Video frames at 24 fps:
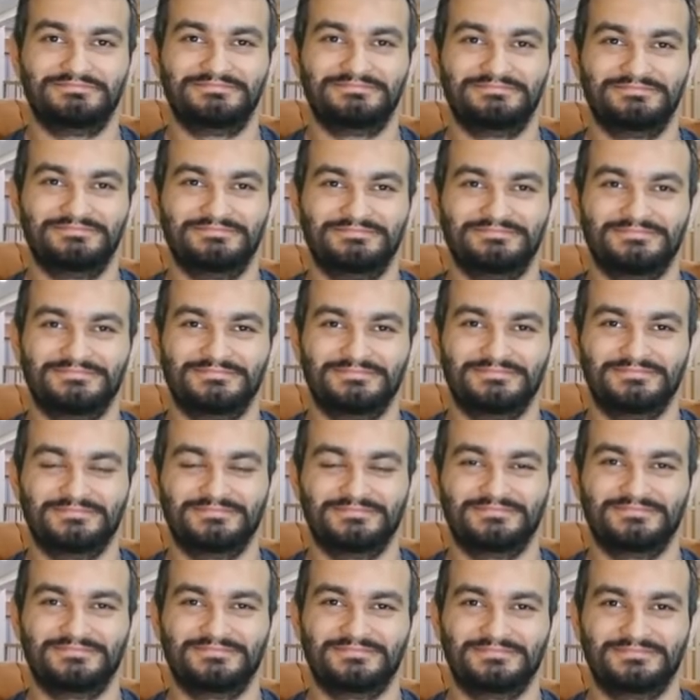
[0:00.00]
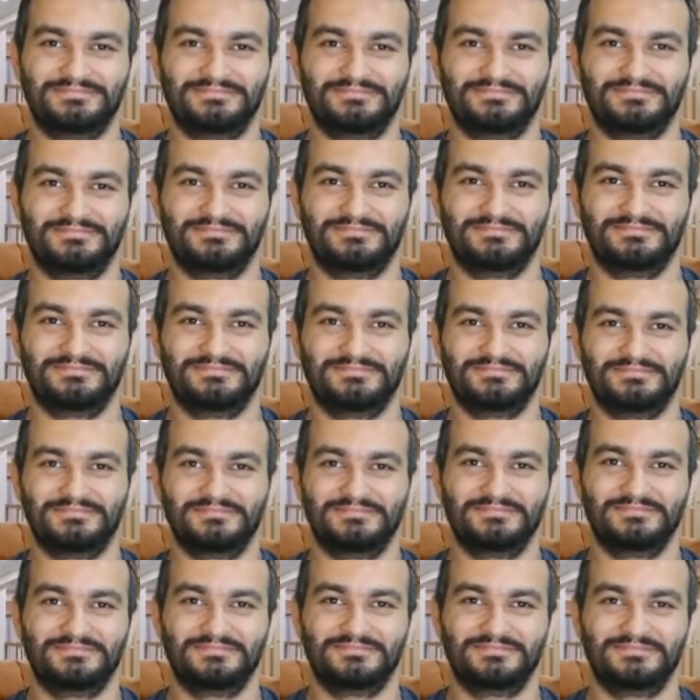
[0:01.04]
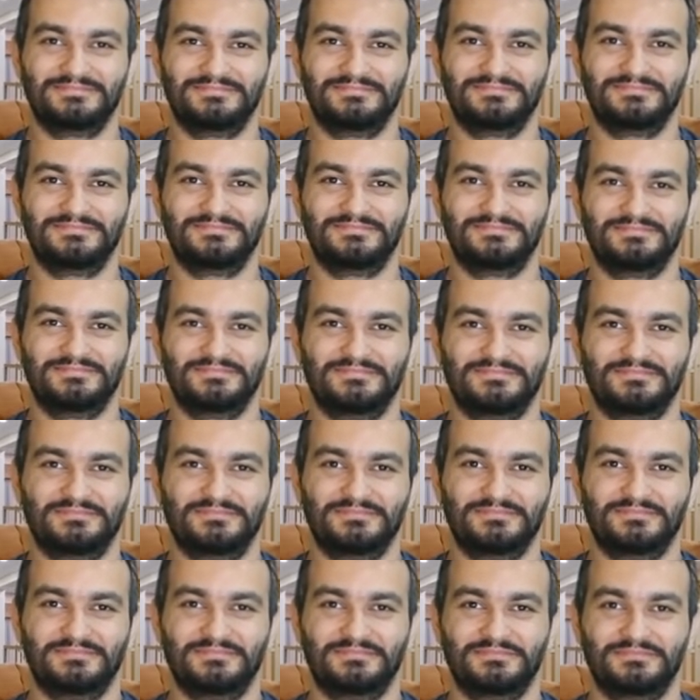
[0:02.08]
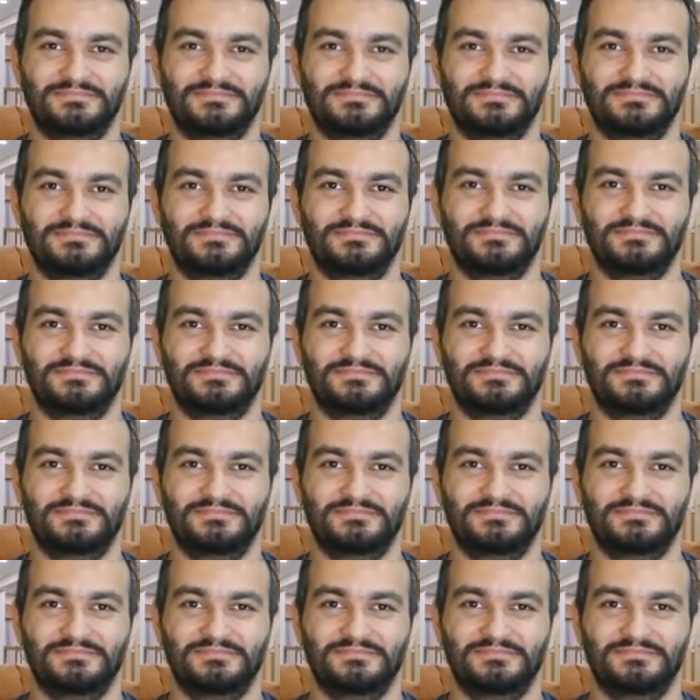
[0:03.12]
[no speech]